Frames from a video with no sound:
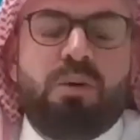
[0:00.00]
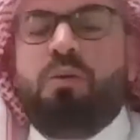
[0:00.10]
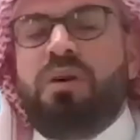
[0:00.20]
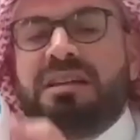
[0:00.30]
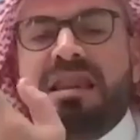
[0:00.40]

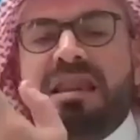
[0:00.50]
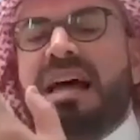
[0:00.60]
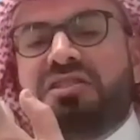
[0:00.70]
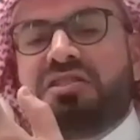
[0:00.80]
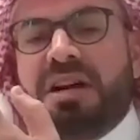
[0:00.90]
We did
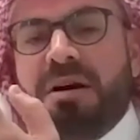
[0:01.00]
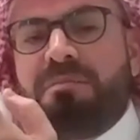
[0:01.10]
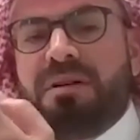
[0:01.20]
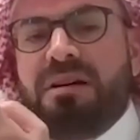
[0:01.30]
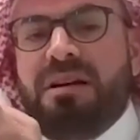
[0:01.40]
that
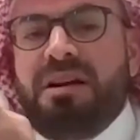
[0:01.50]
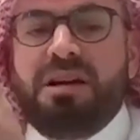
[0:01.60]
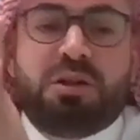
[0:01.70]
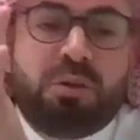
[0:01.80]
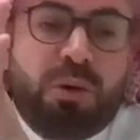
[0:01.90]
trip.
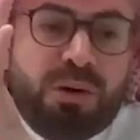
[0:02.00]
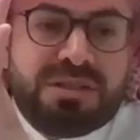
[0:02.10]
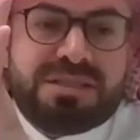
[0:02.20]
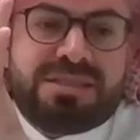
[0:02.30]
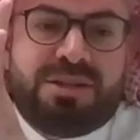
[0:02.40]
It
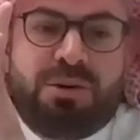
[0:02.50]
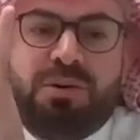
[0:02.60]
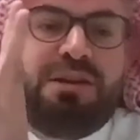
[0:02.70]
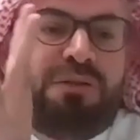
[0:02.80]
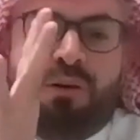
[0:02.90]
was
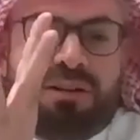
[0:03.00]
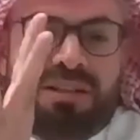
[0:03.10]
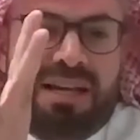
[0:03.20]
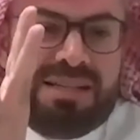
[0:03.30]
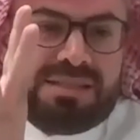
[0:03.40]
only 4
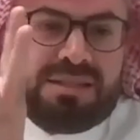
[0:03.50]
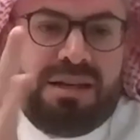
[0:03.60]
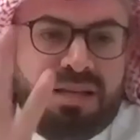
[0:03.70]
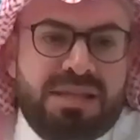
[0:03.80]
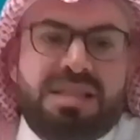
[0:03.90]
days
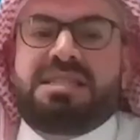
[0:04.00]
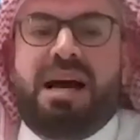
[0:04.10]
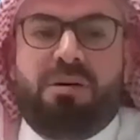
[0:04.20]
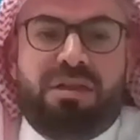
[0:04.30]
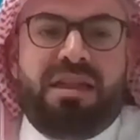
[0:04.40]
in the
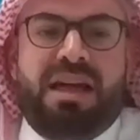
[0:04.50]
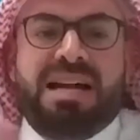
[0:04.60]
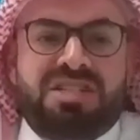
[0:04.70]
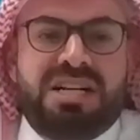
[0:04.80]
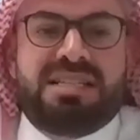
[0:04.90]
south
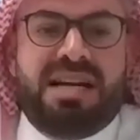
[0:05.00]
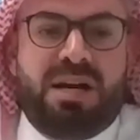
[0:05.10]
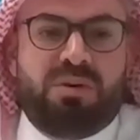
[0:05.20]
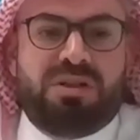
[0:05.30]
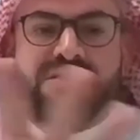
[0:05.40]
and Jazan,
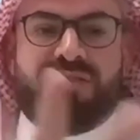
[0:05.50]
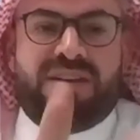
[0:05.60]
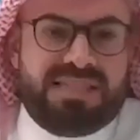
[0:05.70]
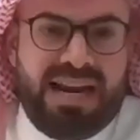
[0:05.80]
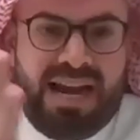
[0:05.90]
which is
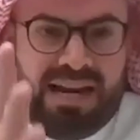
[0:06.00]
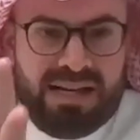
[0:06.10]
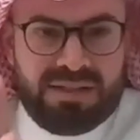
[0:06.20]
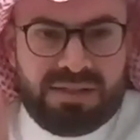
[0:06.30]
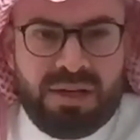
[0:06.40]
Farasan
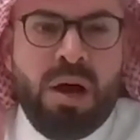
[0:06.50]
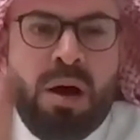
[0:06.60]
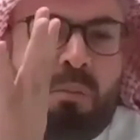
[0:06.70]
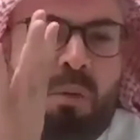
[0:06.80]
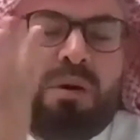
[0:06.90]
Islands.
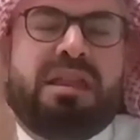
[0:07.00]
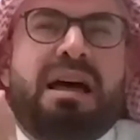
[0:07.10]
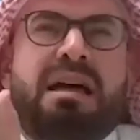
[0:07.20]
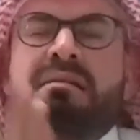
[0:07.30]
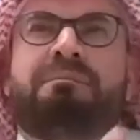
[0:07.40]
More
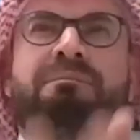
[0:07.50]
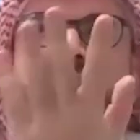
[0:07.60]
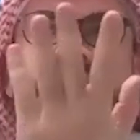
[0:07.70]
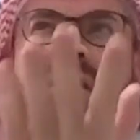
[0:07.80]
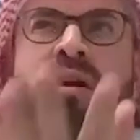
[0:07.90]
than
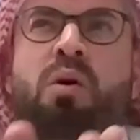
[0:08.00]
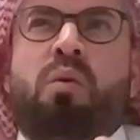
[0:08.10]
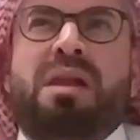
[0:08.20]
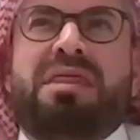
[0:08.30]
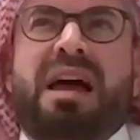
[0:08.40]

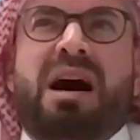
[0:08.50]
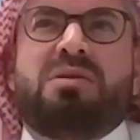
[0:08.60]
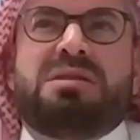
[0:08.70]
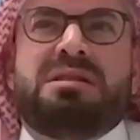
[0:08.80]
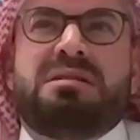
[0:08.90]

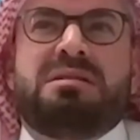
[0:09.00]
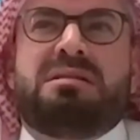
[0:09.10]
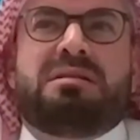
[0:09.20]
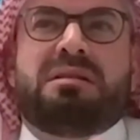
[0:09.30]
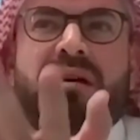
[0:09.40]

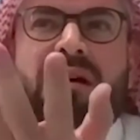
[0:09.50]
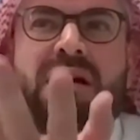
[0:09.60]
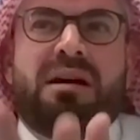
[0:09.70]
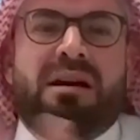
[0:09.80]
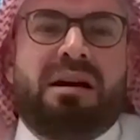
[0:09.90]
1,000
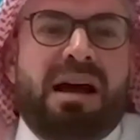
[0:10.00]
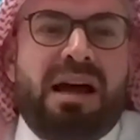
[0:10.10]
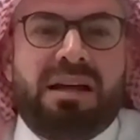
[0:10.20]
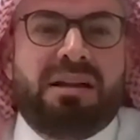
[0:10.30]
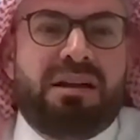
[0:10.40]

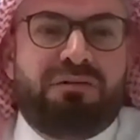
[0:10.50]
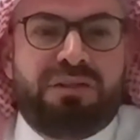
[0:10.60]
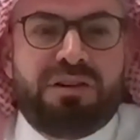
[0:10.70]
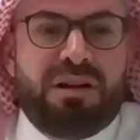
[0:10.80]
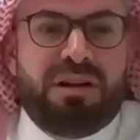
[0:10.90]

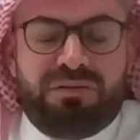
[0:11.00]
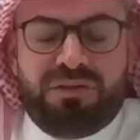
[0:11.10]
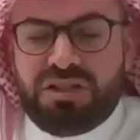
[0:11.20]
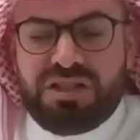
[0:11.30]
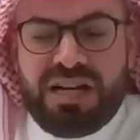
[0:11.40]

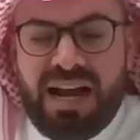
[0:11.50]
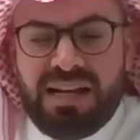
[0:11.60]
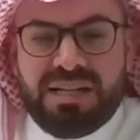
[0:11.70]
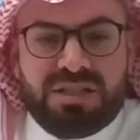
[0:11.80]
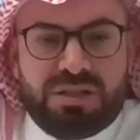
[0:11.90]
Virgin
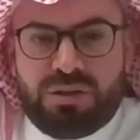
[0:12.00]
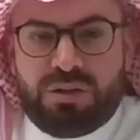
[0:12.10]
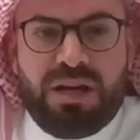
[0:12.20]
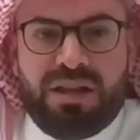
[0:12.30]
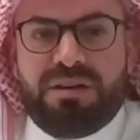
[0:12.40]
Islands
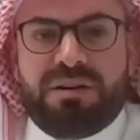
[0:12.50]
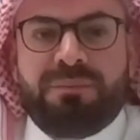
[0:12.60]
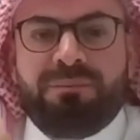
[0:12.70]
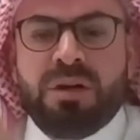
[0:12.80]
together.